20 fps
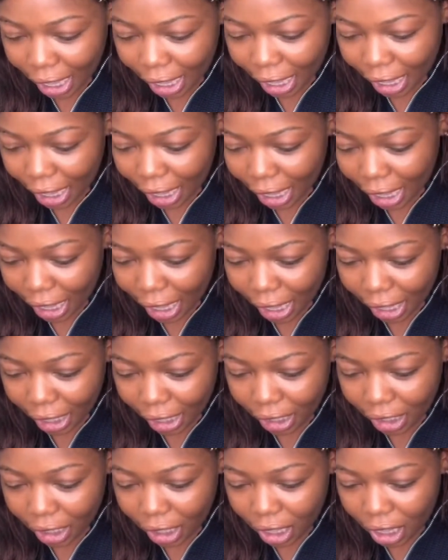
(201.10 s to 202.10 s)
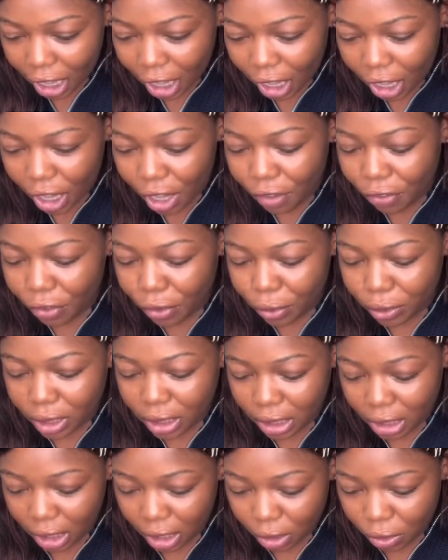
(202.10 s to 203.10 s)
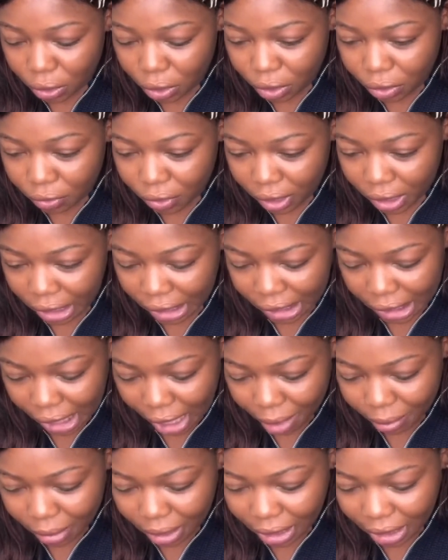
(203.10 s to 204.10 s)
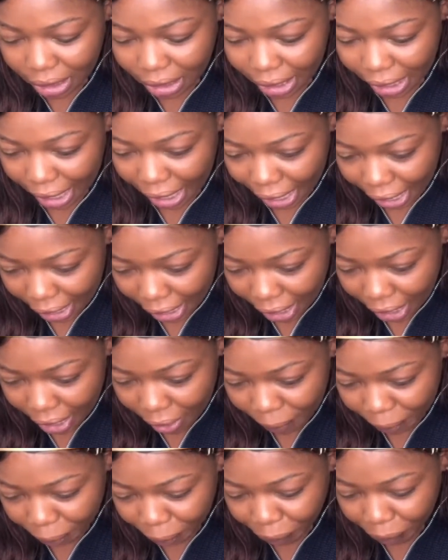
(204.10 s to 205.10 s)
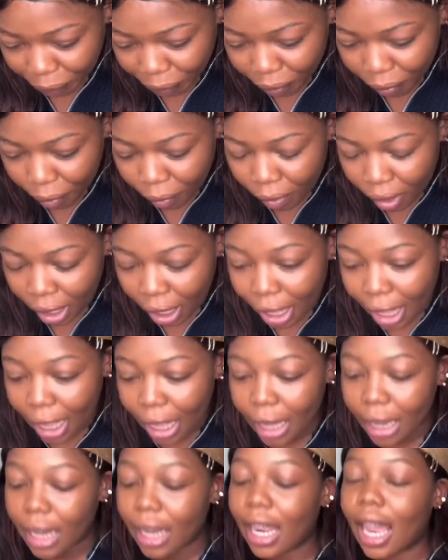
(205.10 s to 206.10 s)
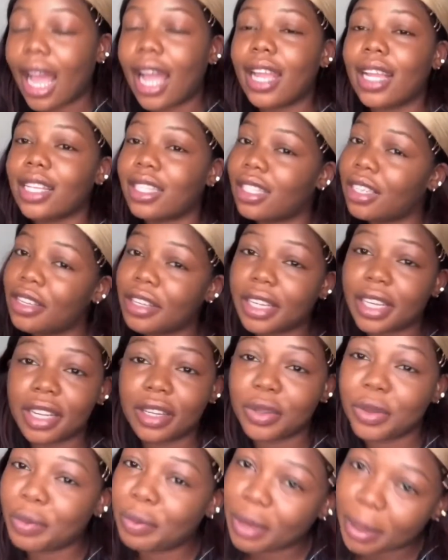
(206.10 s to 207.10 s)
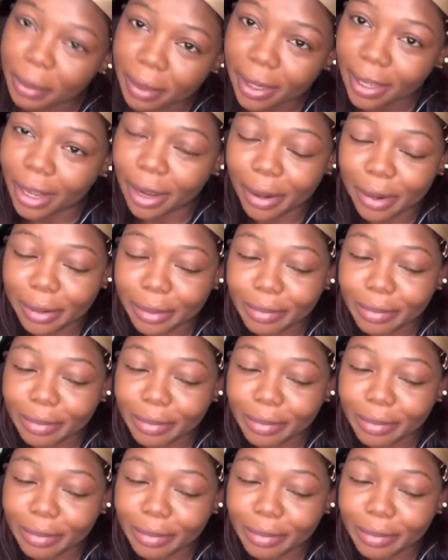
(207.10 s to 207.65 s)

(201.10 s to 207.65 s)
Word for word: and if you're single on valentine's day the highest thing you can do baby girl